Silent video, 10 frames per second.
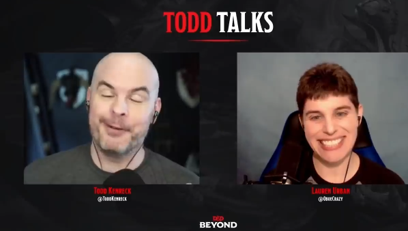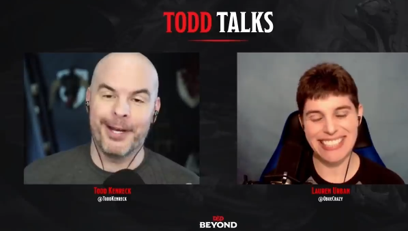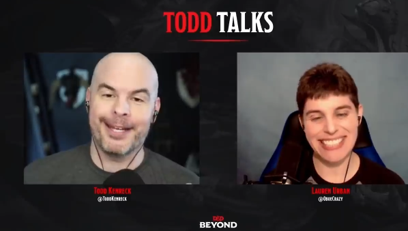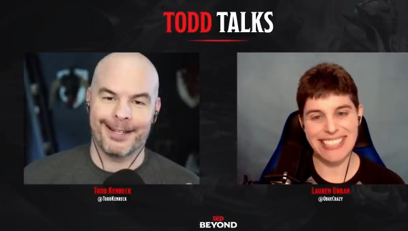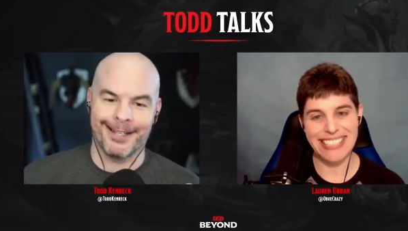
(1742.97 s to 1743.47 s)

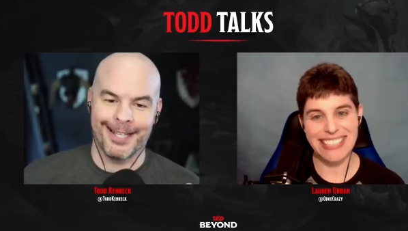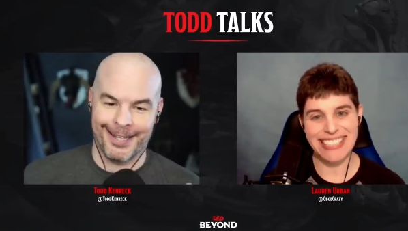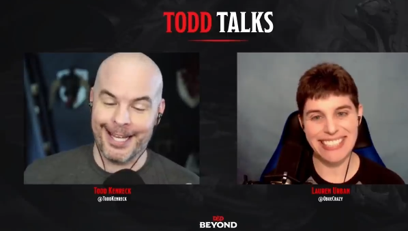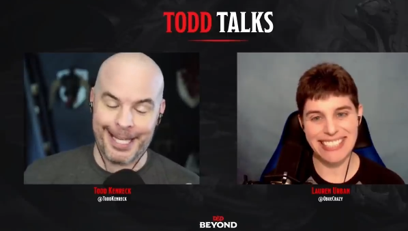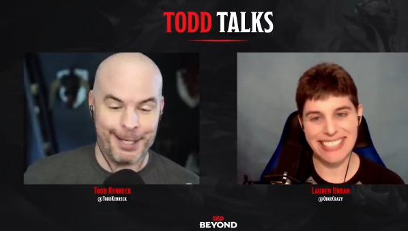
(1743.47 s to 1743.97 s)

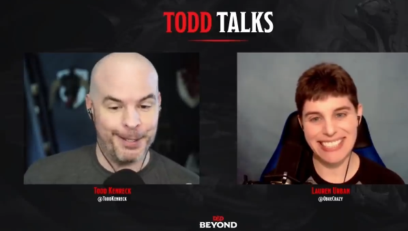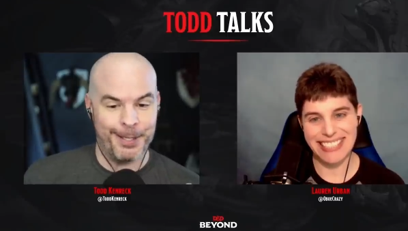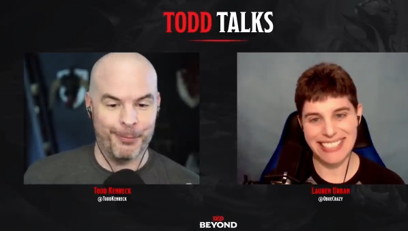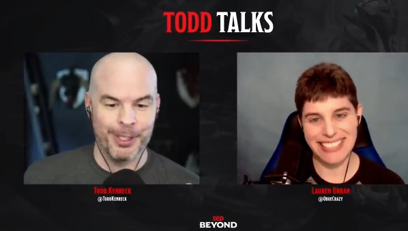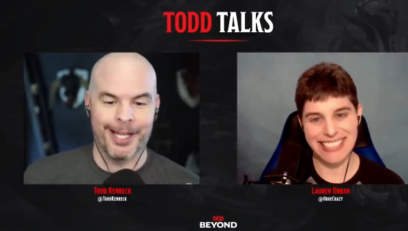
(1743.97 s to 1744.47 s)
Speaker 1: theoretically that
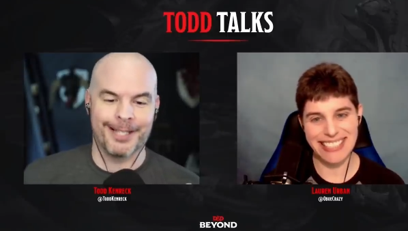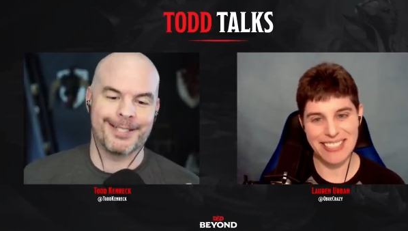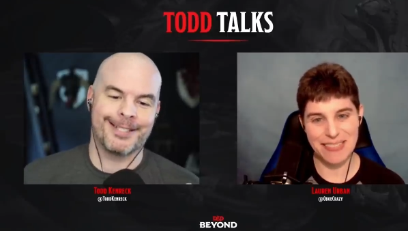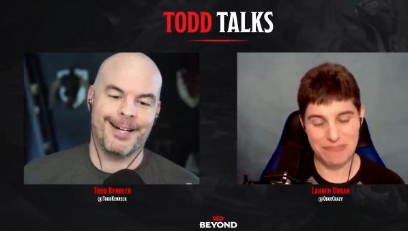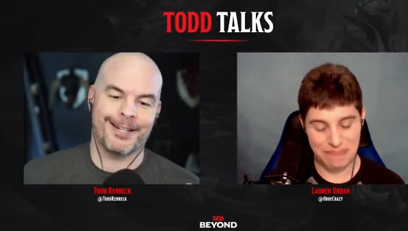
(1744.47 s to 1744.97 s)
he would
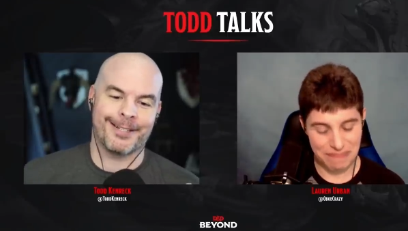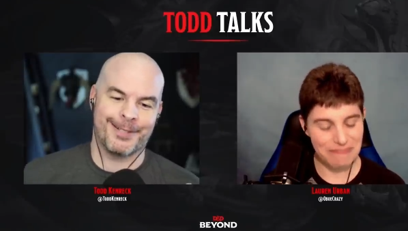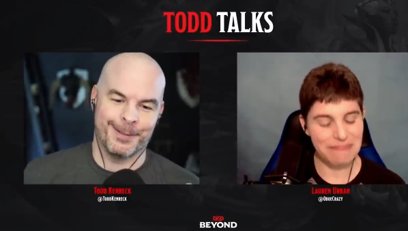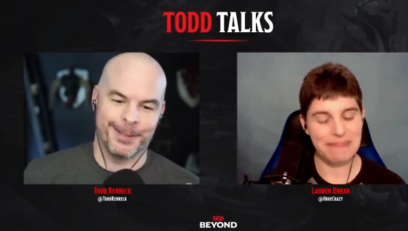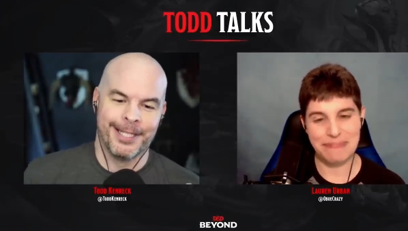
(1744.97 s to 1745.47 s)
like to talk
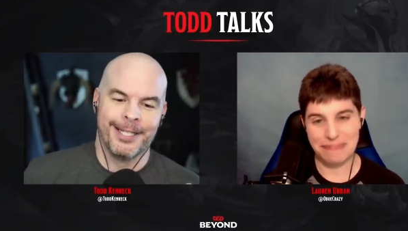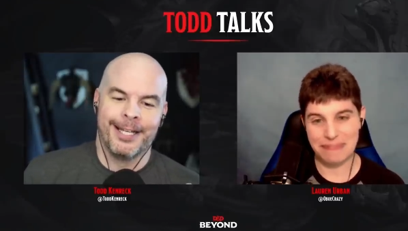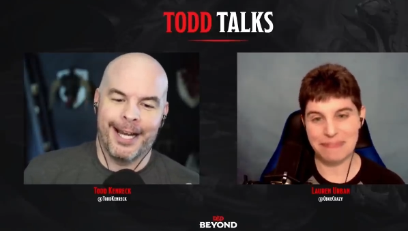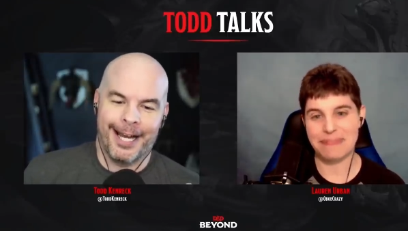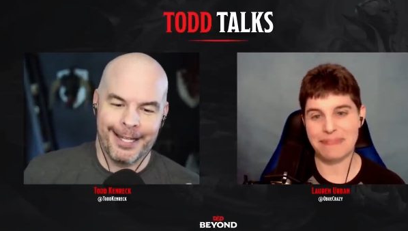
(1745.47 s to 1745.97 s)
soon,
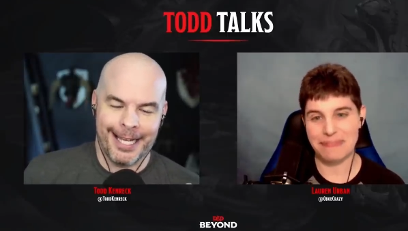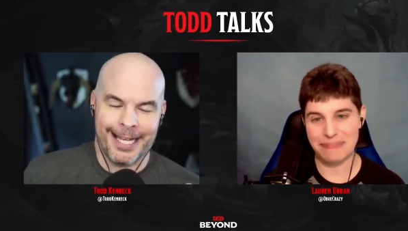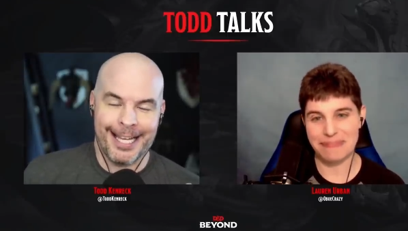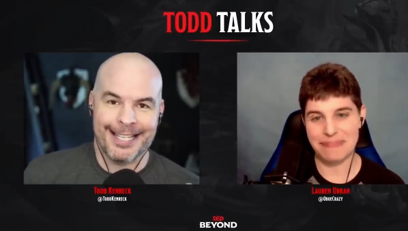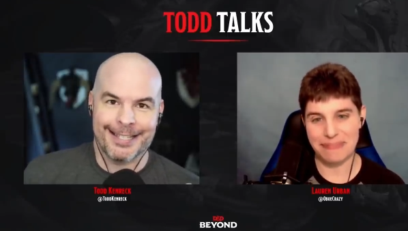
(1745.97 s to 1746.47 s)
uh,
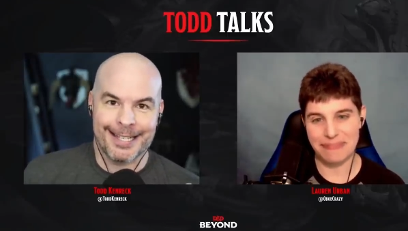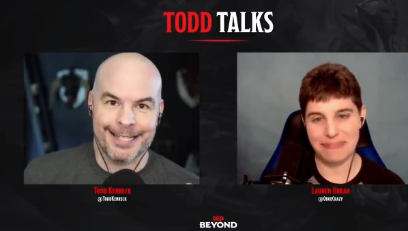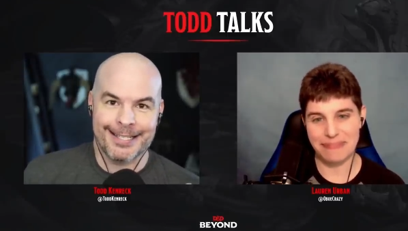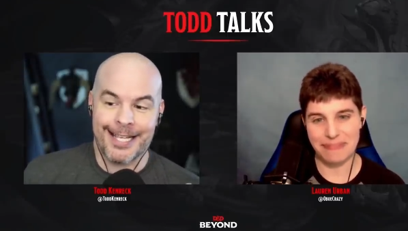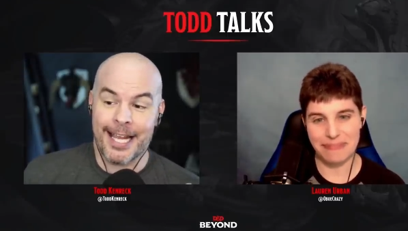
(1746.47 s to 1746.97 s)
that he has
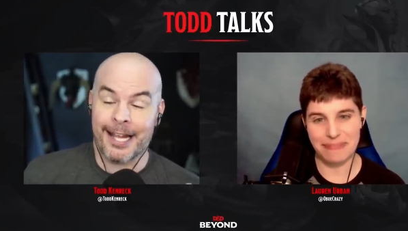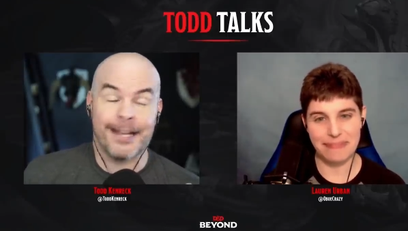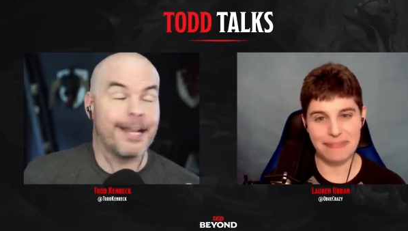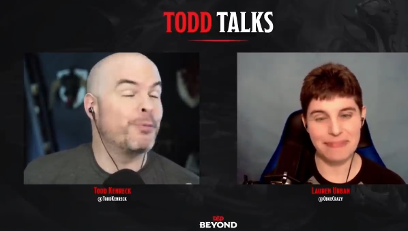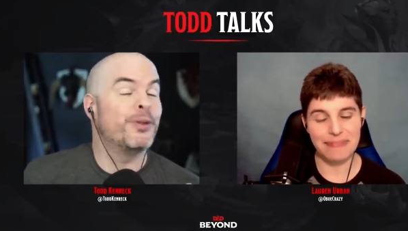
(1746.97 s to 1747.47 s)
something to
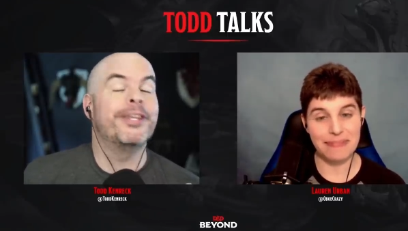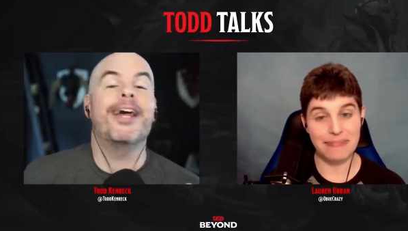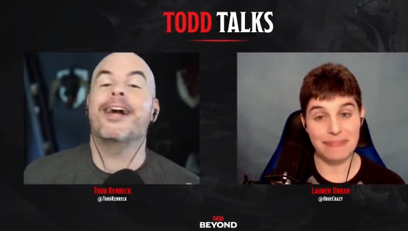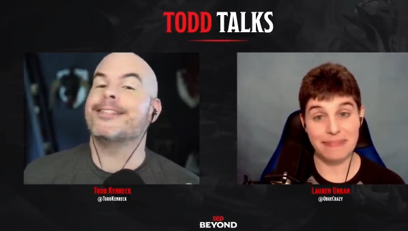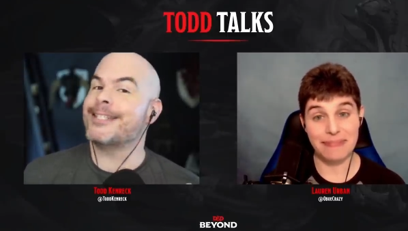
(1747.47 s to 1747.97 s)
say. And I will
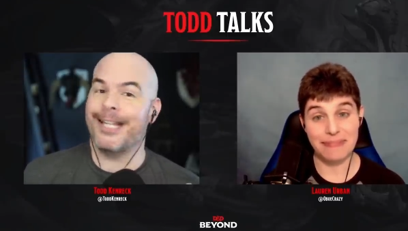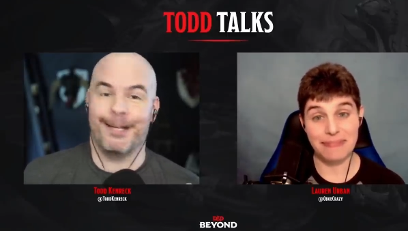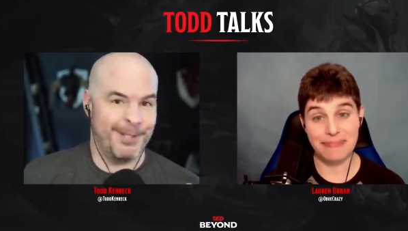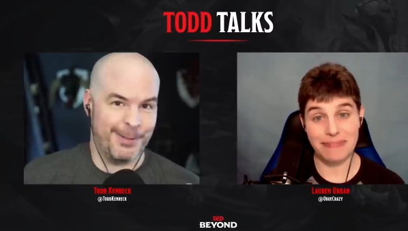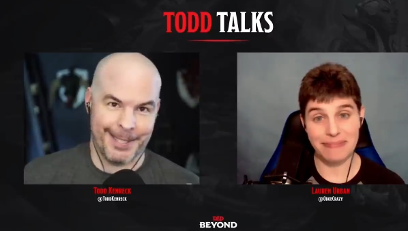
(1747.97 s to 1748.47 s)
not
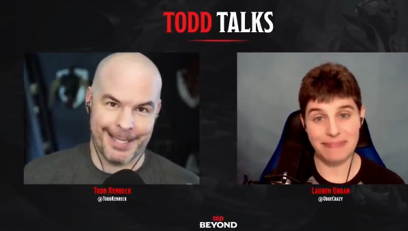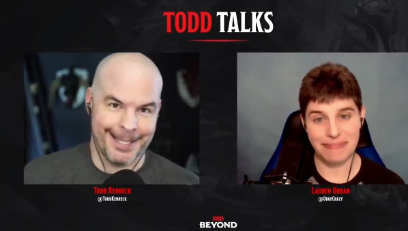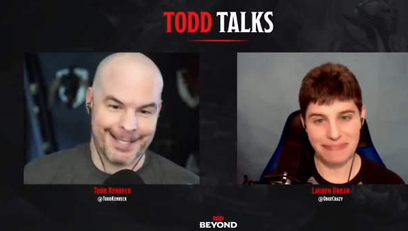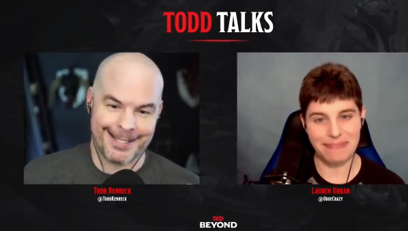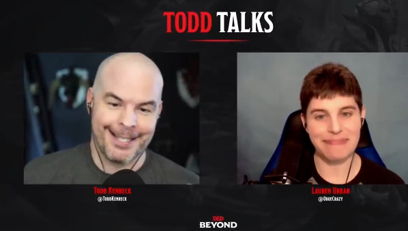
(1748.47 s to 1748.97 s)
see him
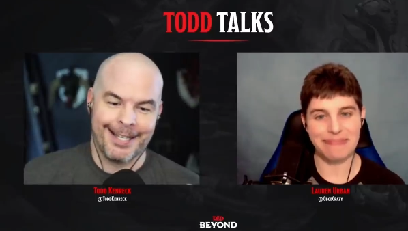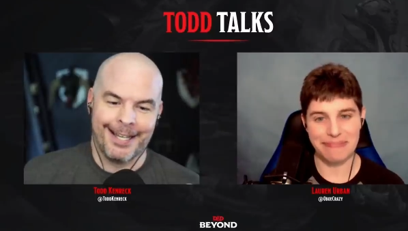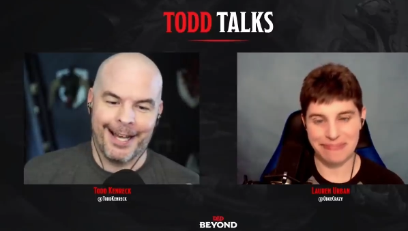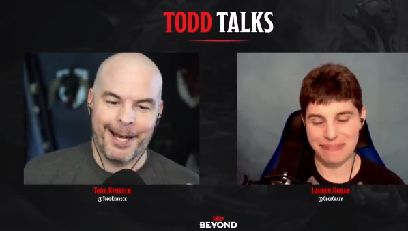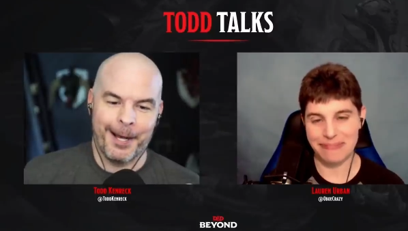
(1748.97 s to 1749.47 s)
doing this
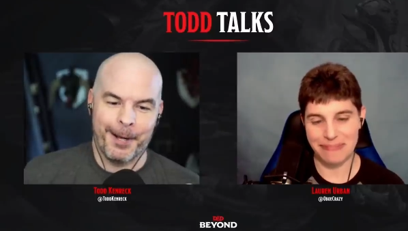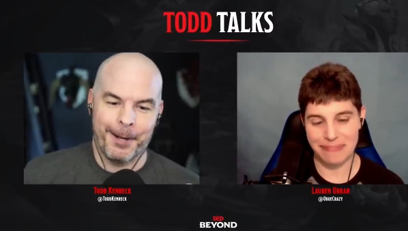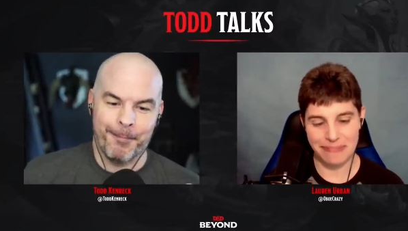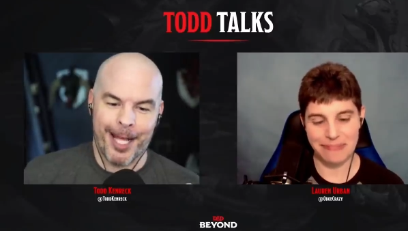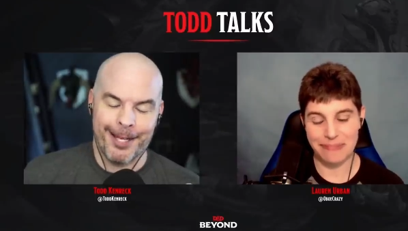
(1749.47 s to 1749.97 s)

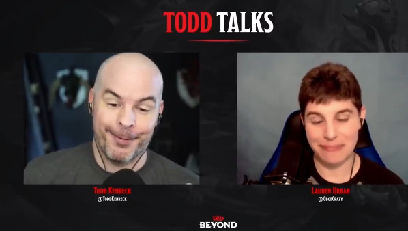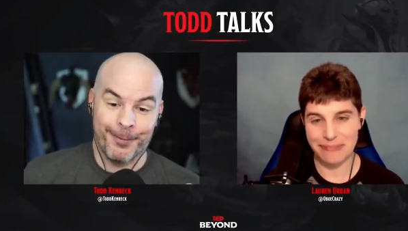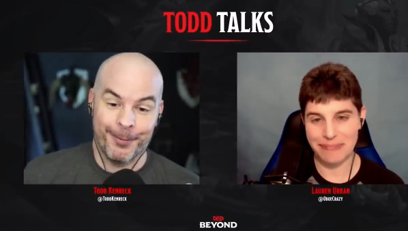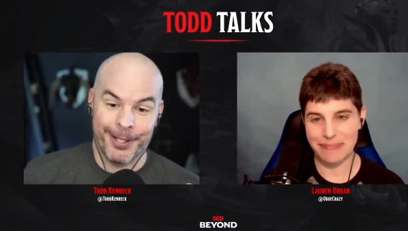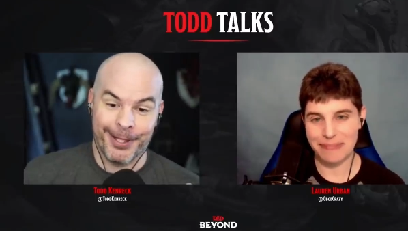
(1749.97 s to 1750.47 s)
um, and
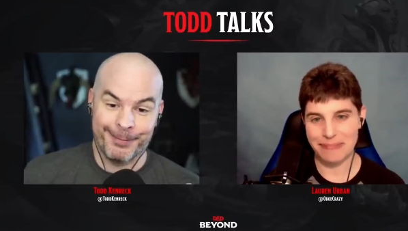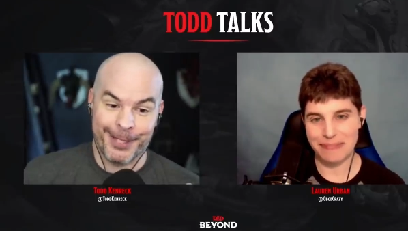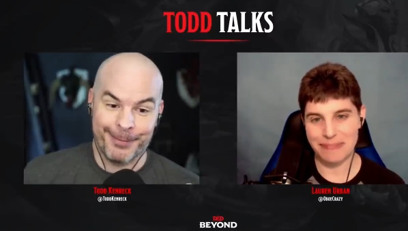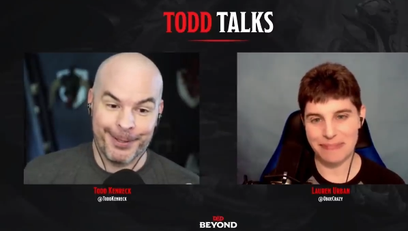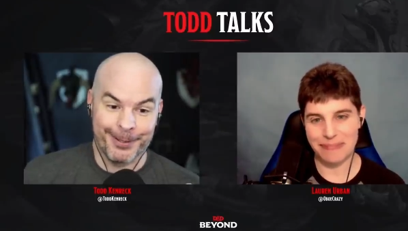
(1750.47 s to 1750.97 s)
it will
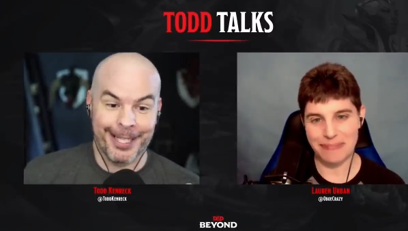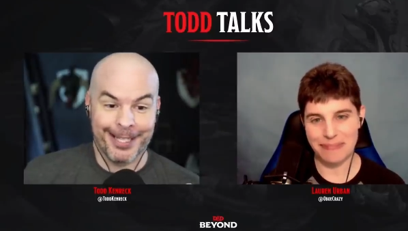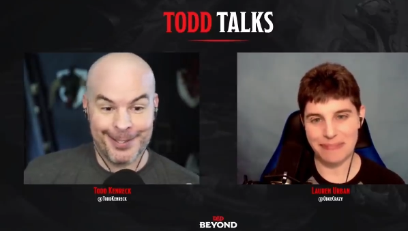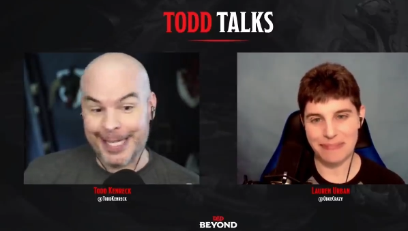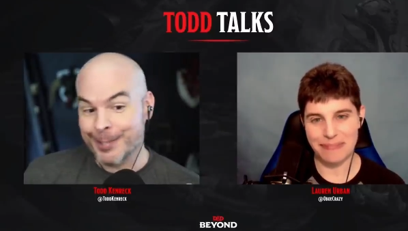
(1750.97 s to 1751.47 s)
then make me look
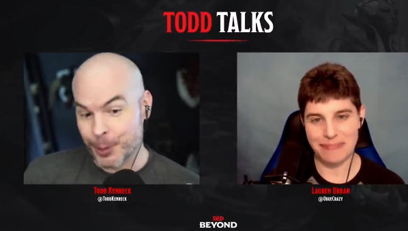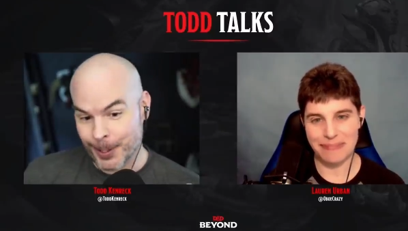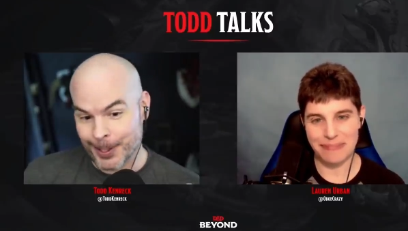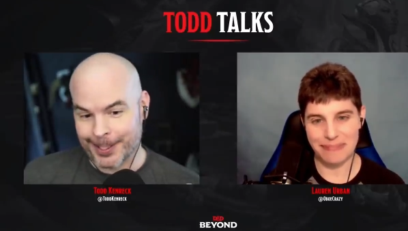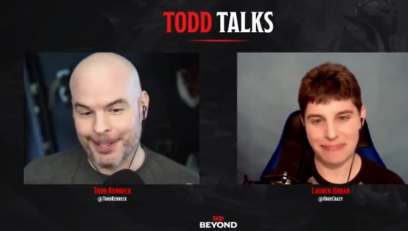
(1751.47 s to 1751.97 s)
like a giant
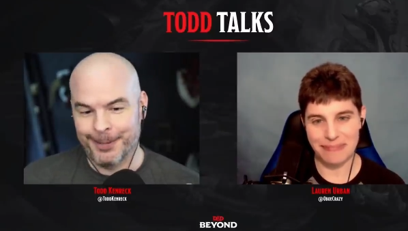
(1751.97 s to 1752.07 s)
jerk